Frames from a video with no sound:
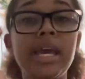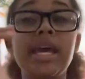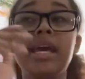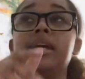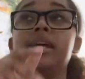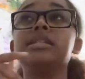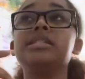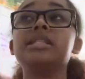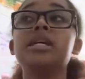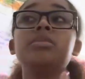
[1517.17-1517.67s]

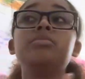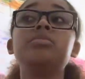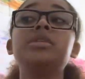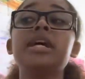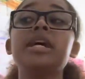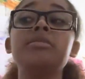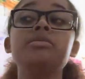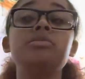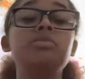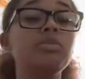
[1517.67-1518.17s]
And
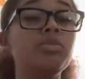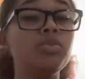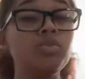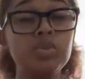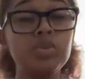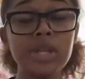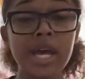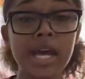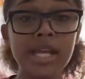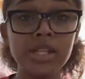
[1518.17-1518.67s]
sometimes people will
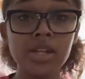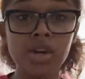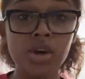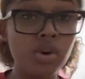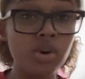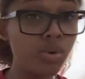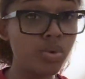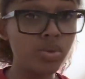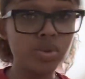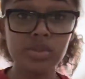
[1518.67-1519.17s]
not
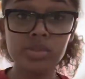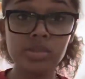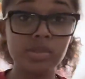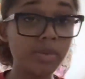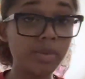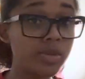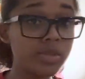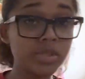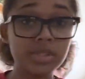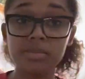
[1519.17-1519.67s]
know who you're
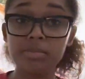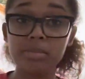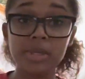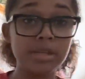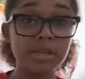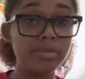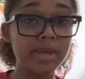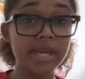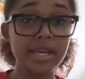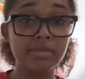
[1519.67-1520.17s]
supposed to be,
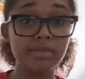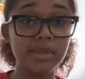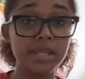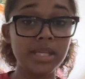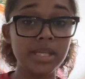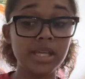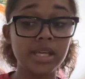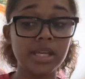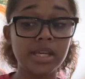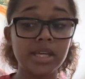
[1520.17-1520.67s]
baby.
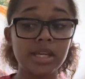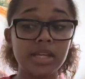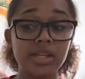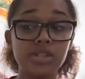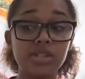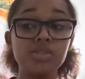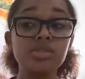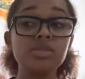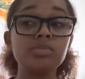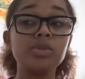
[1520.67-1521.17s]

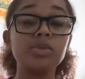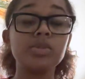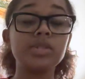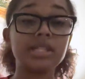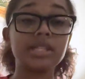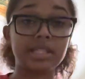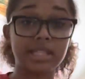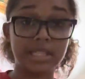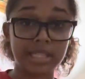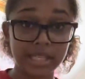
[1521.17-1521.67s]
You're supposed to
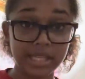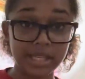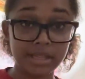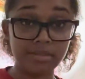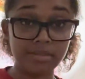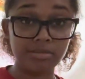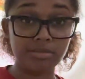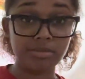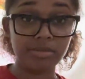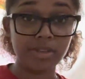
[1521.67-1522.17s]
leave.
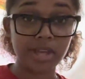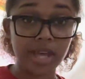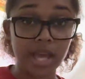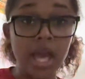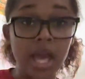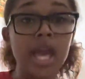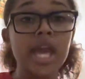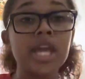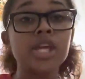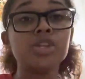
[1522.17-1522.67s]

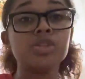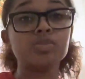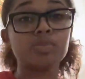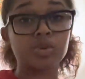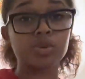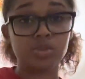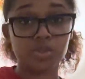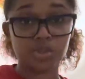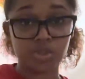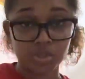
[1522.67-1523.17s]
And you're
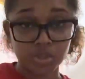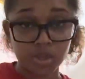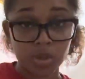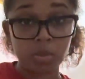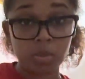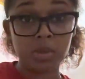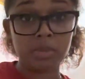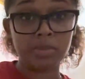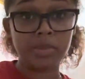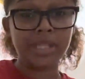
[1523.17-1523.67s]
supposed to show
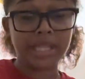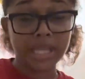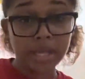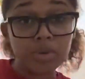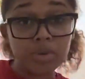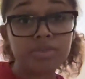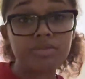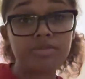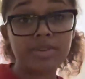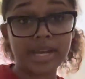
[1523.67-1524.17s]
them.
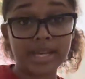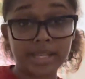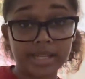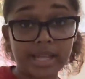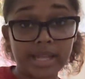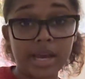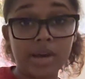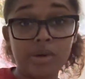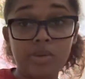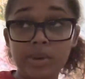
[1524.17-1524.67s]
They'll find
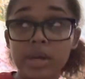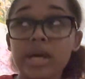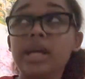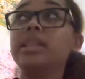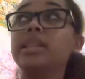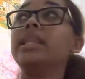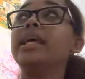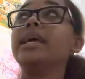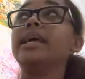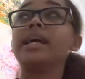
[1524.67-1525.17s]
out.
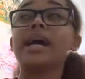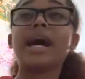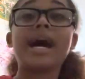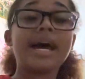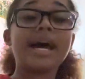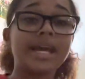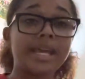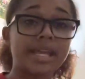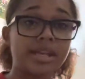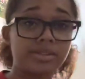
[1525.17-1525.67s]
Let
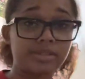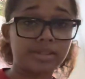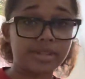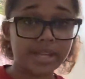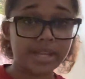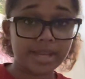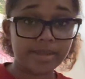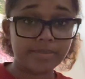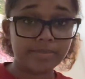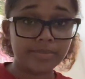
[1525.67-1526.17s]
God handle
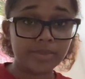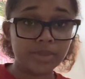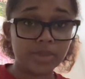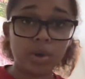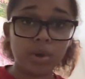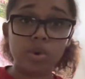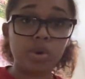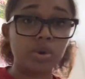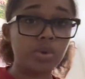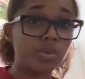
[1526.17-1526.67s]
that.
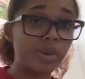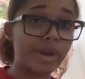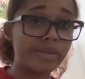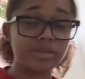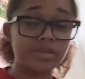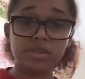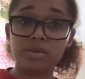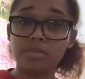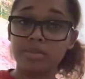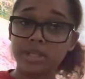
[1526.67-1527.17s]
Or whoever
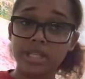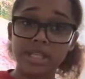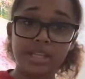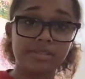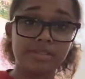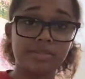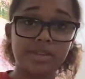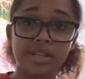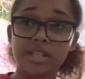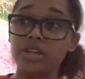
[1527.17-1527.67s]
you
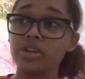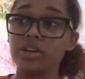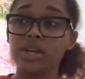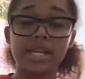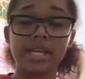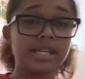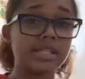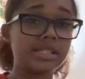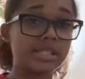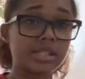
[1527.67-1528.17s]
believe in, your
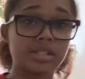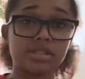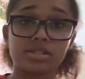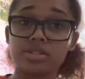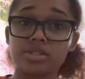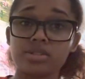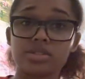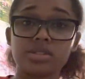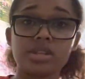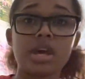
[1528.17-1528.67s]

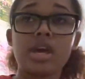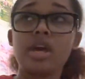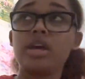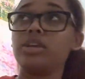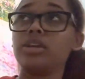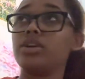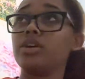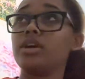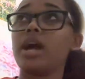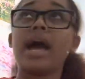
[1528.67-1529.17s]
ancestors,
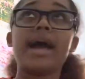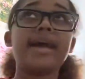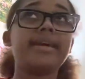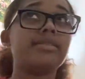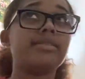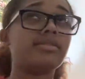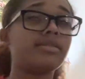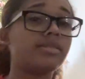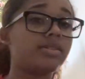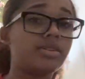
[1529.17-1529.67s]
your
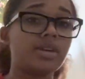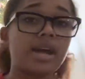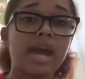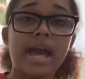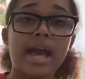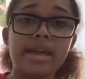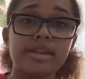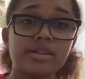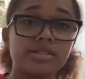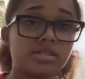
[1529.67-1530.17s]
higher,
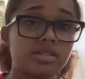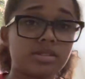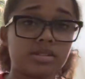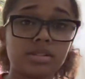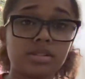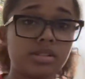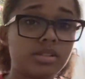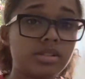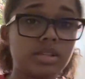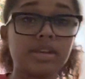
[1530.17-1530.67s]

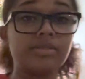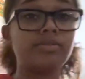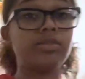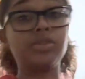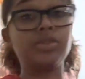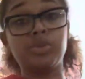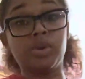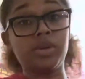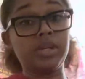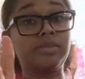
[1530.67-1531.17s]
if you
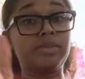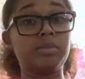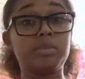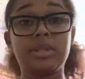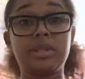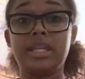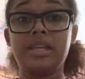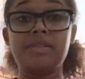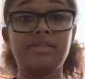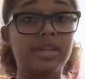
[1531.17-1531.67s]
don't even
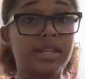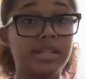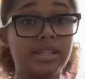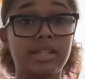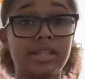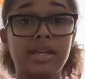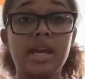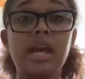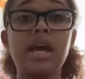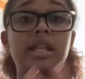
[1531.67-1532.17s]
believe
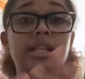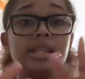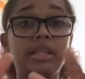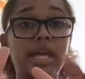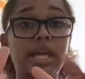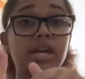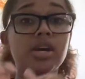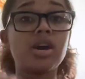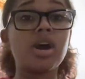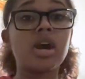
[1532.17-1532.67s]
anything,
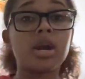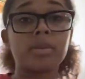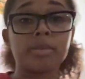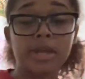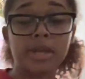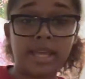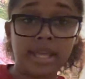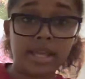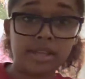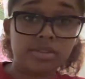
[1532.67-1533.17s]
let karma
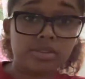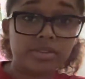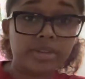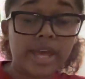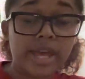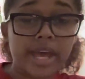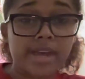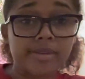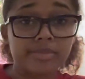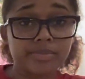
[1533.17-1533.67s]
handle
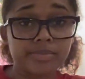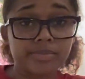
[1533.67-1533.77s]
that.